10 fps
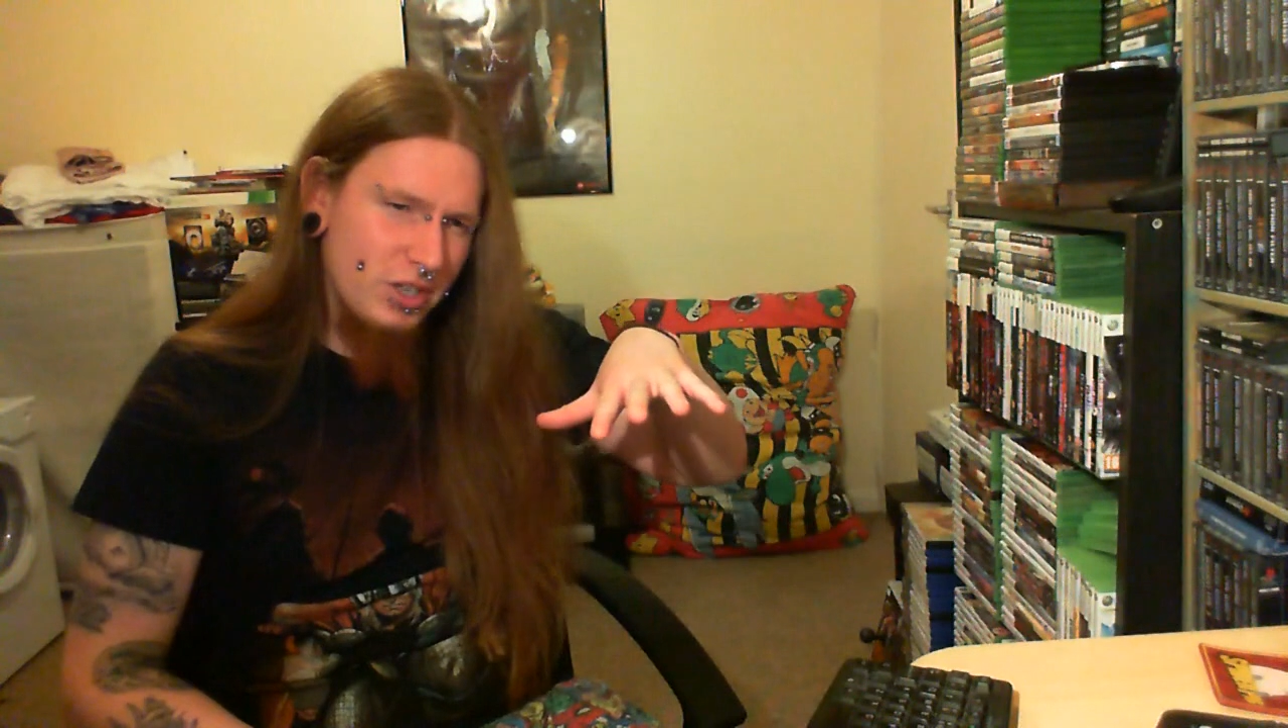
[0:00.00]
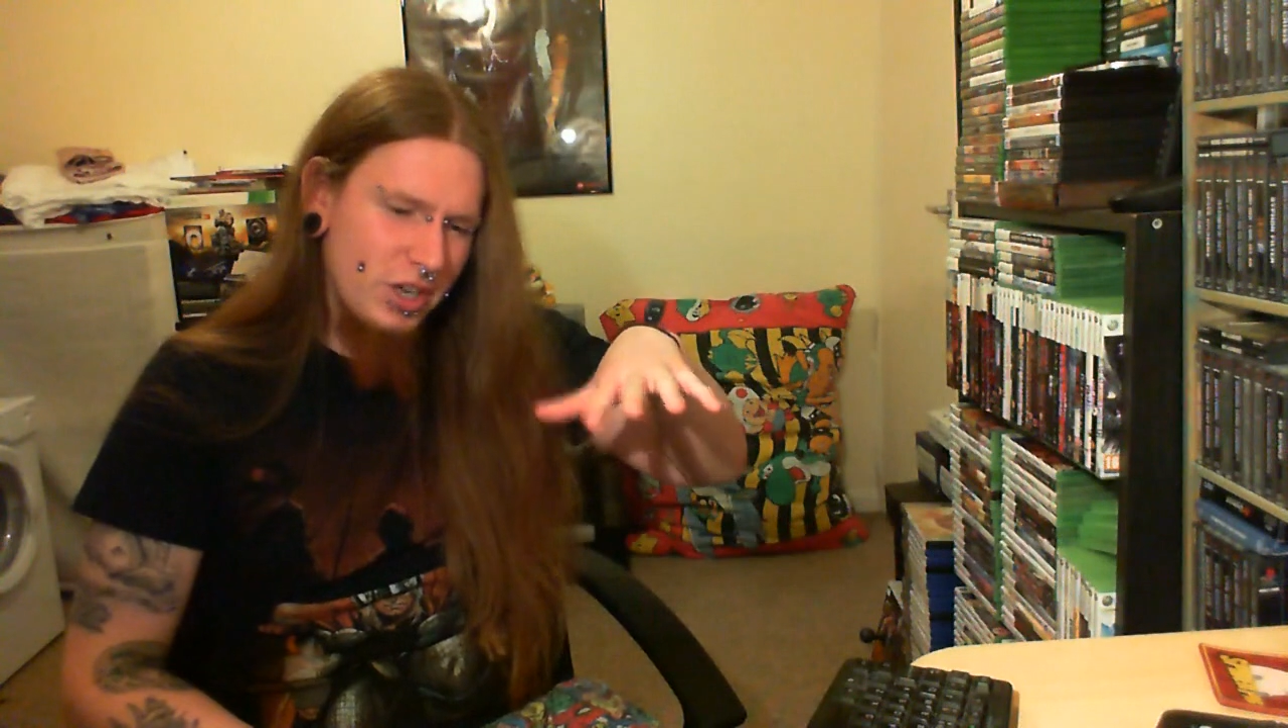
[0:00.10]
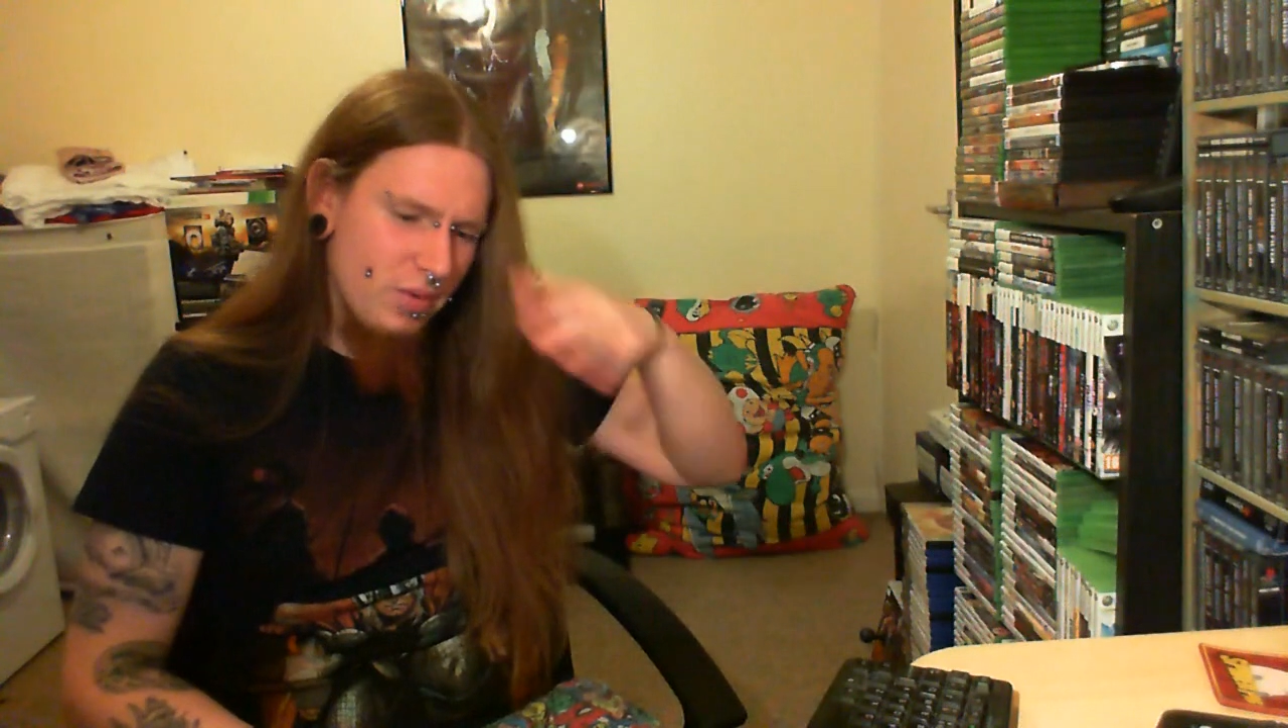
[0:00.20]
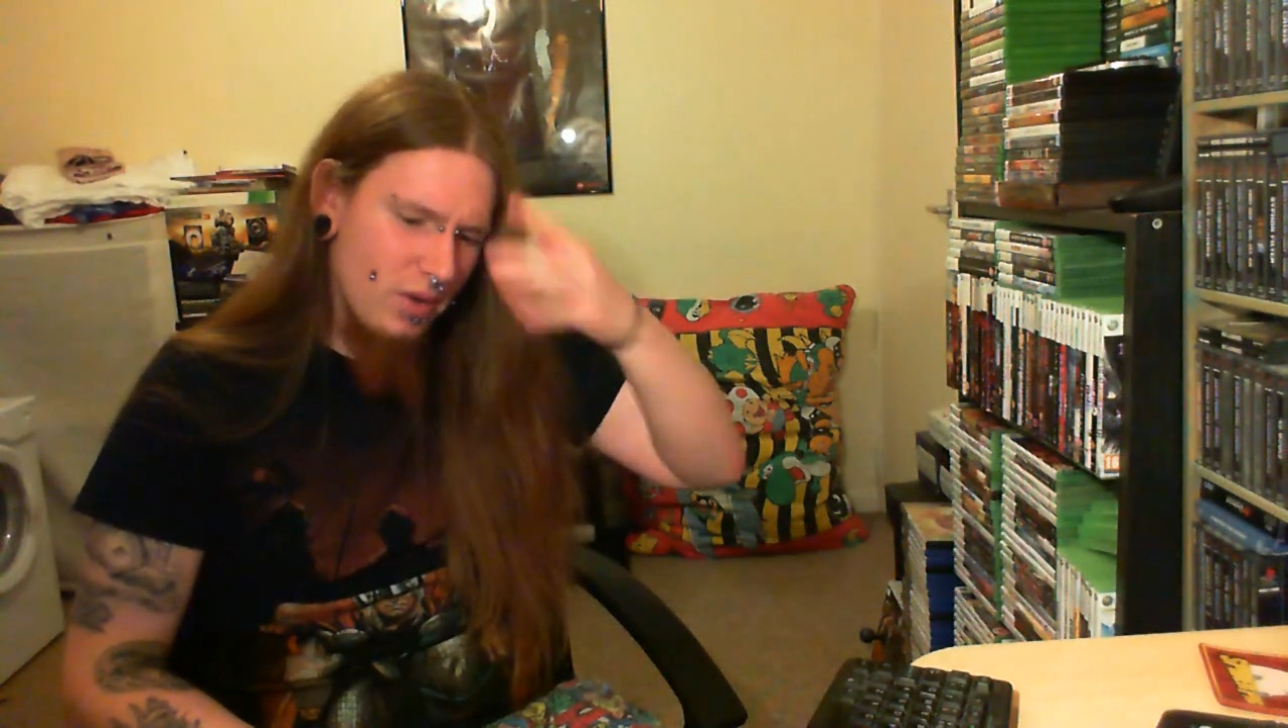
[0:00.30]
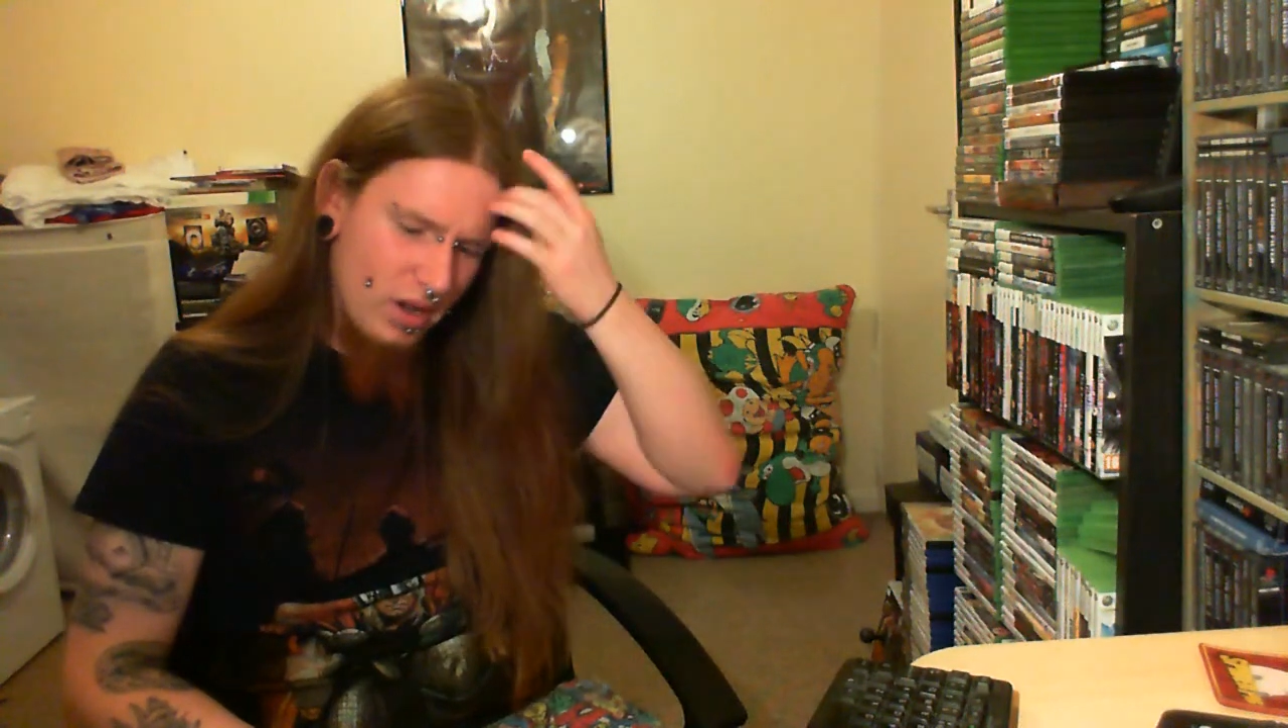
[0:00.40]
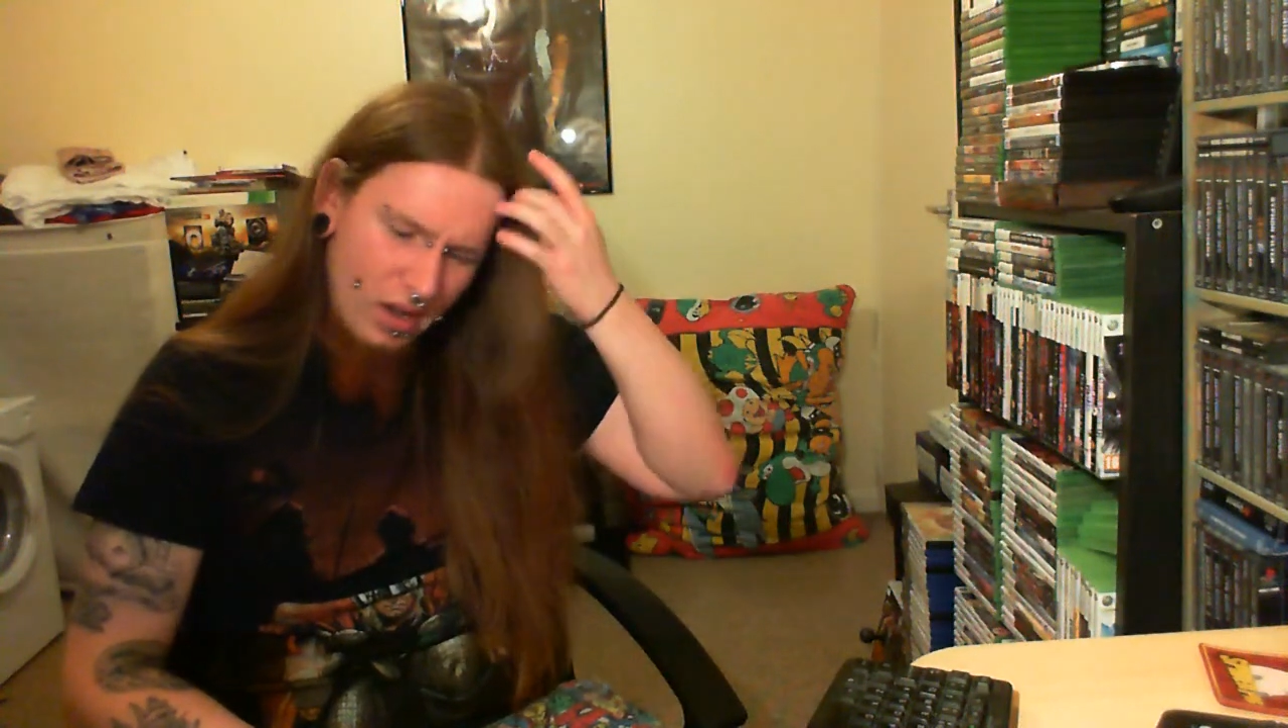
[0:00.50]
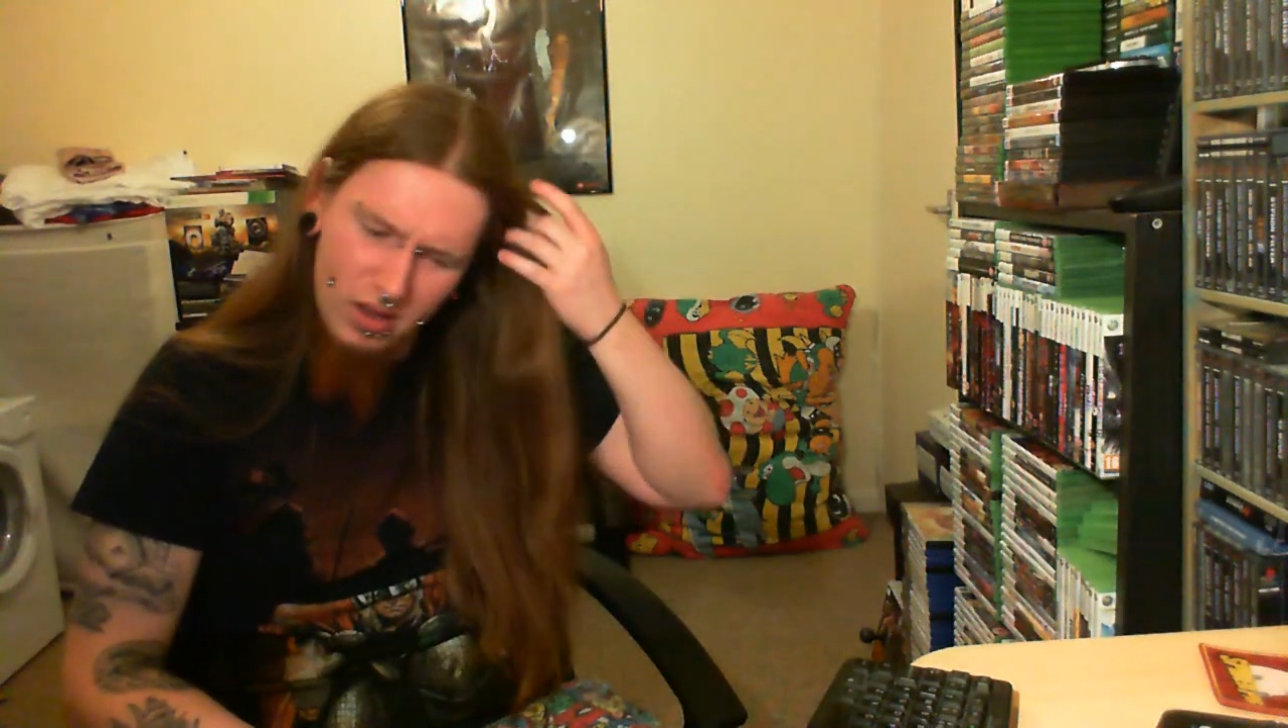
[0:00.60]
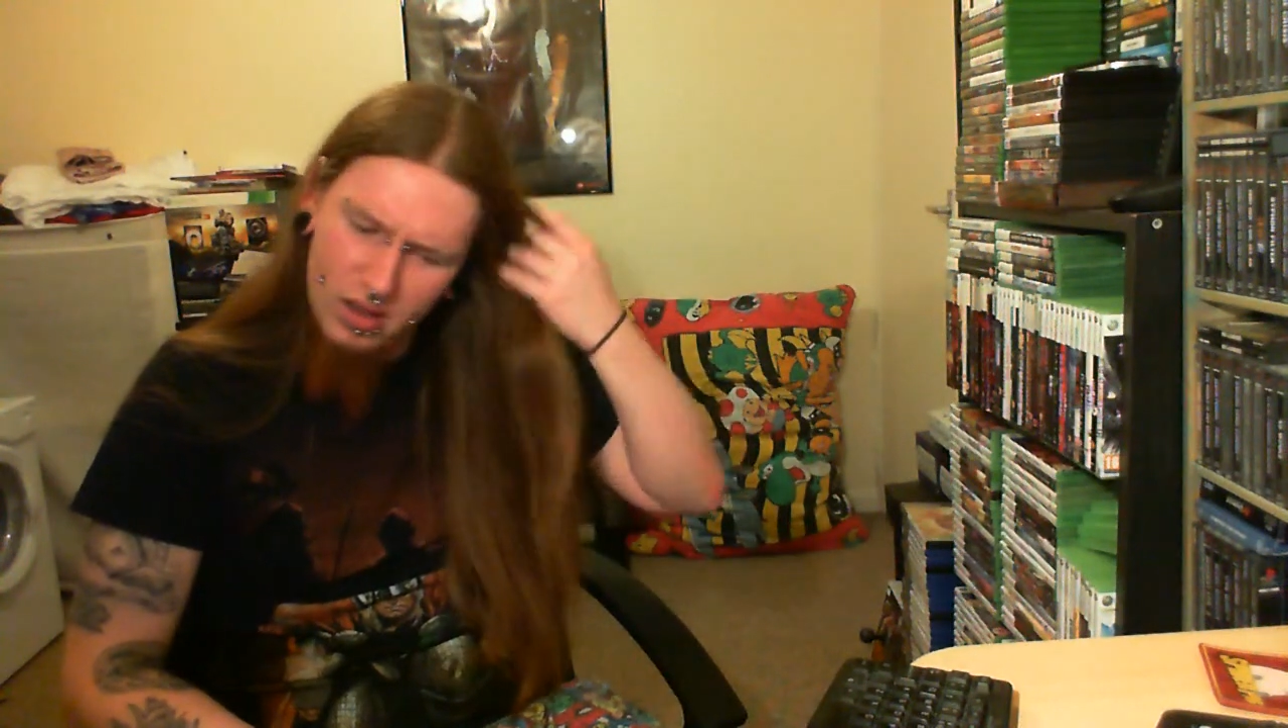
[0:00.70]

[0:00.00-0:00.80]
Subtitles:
shooter.